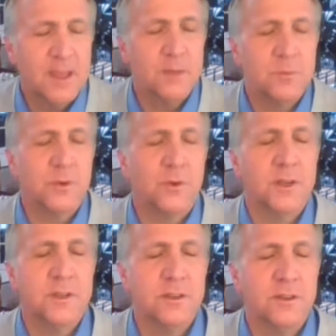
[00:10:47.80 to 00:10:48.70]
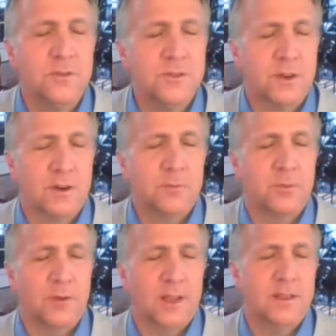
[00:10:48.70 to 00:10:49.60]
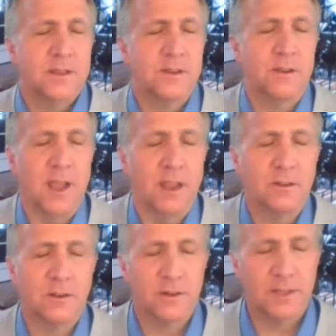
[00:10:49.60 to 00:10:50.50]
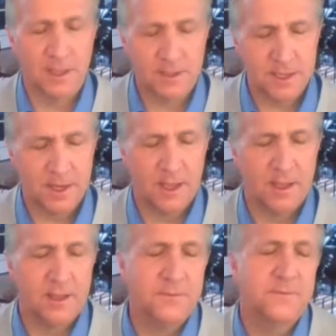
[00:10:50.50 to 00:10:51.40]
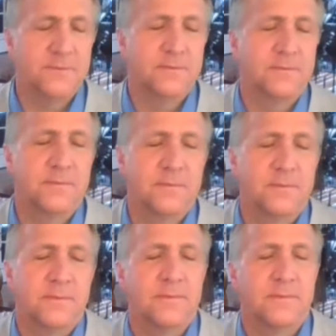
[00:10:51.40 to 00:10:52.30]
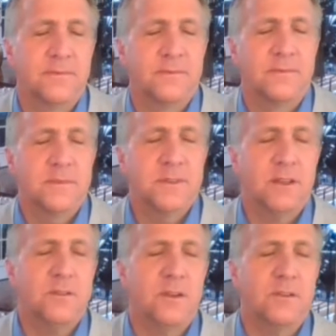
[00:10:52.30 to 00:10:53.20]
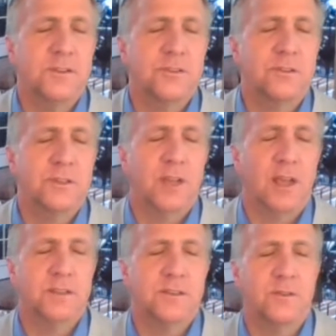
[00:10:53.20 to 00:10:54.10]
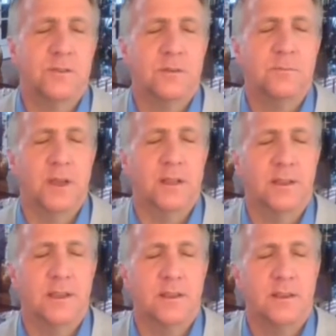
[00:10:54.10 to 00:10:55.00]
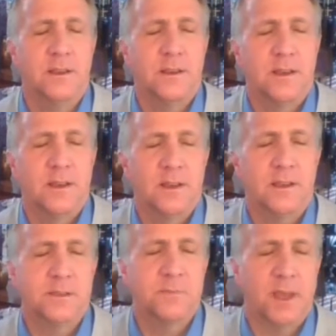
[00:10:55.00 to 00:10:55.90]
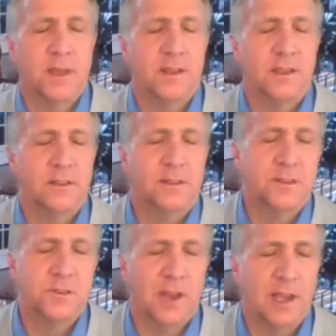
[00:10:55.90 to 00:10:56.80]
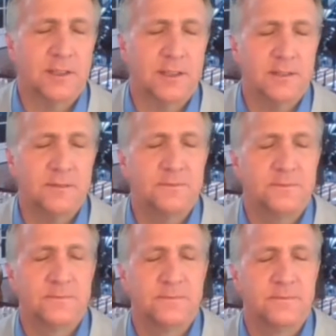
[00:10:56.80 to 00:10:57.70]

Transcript: And we're going to use our breath as our anchor again today. So notice your chest or your belly expanding and contracting.